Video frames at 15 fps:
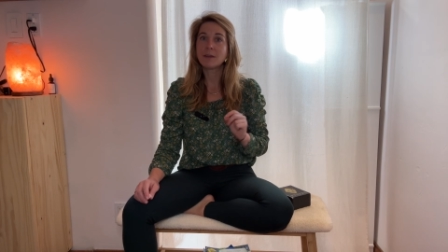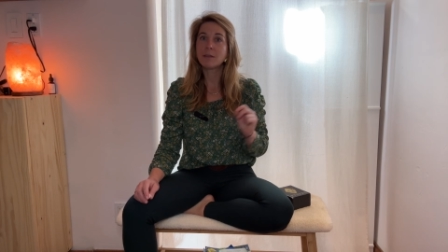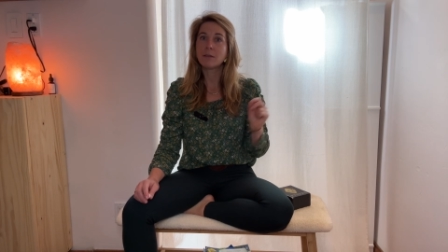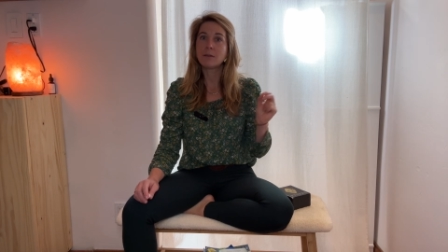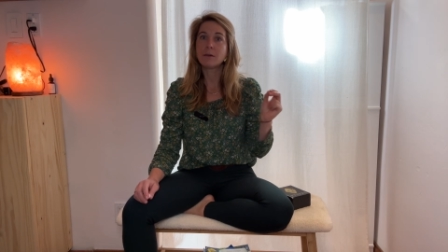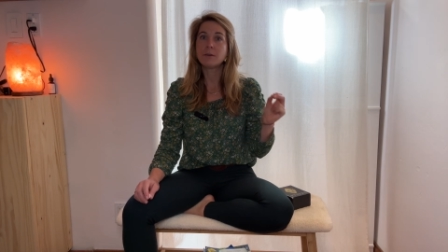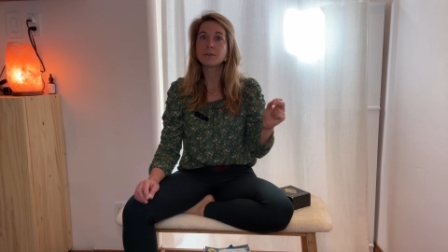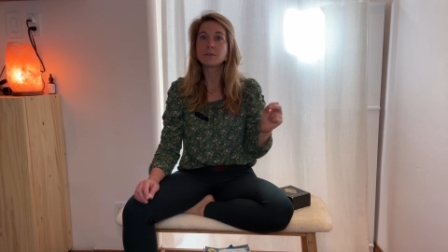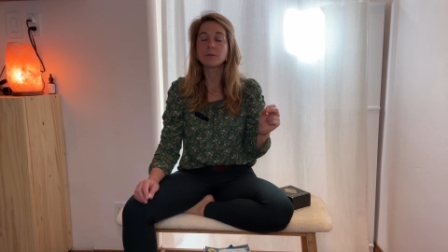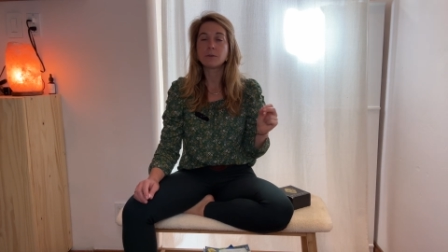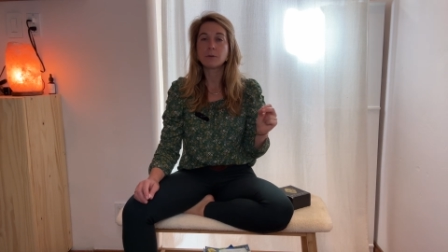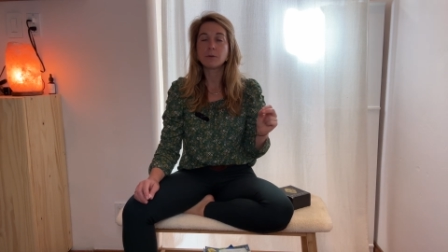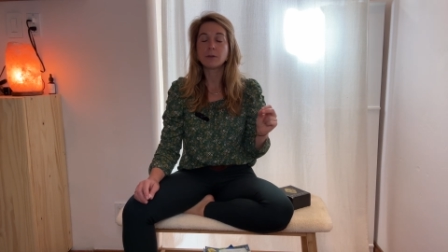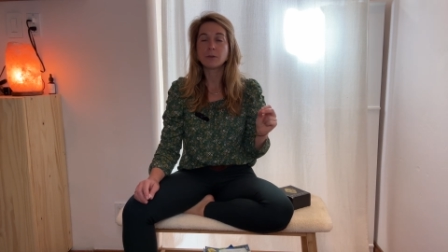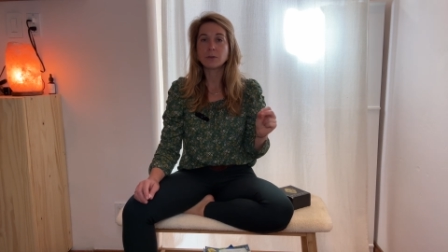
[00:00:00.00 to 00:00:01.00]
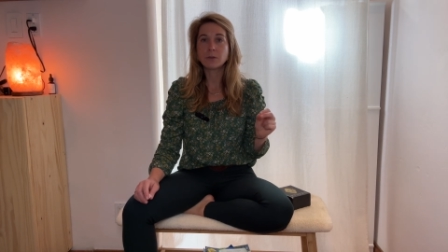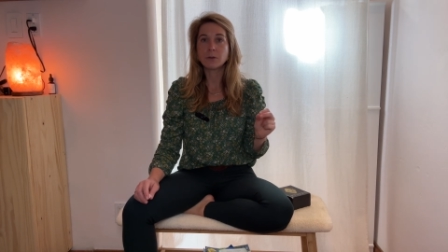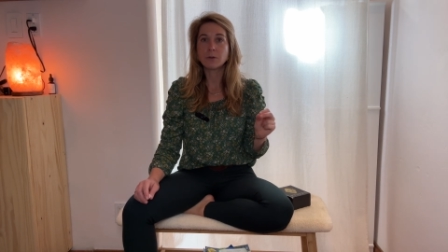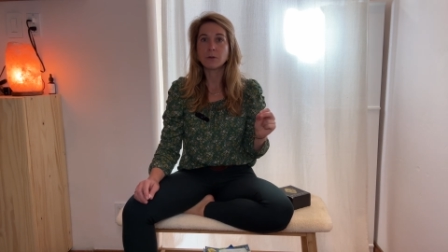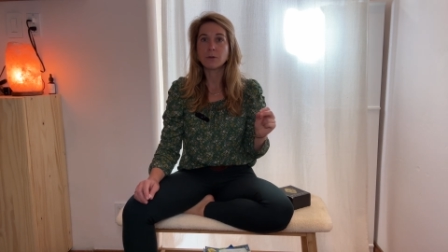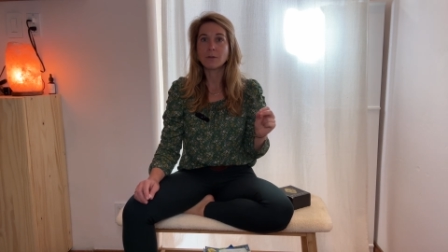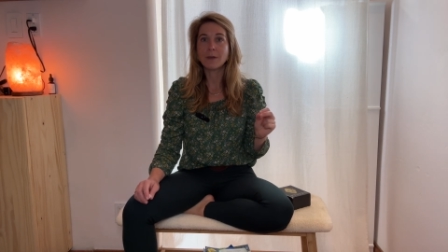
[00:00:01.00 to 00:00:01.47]
and then also
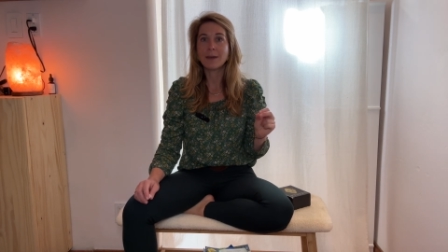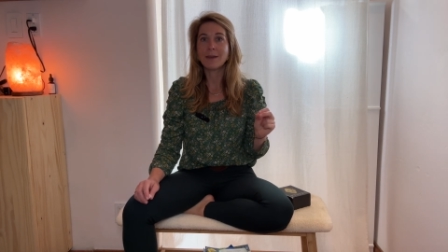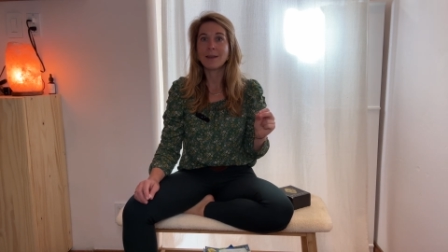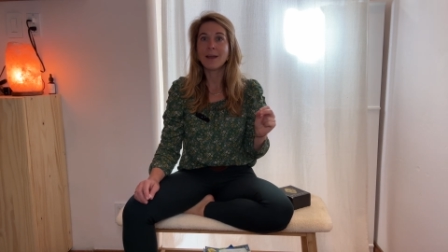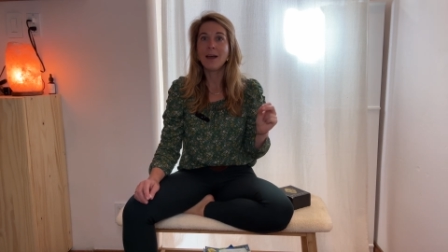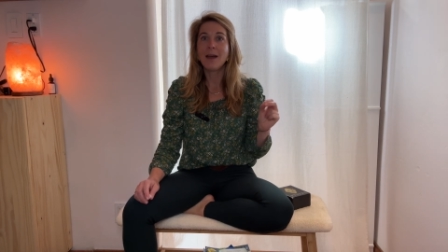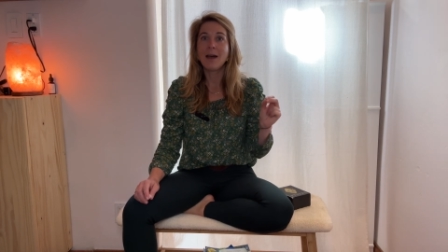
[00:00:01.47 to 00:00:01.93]
ensure that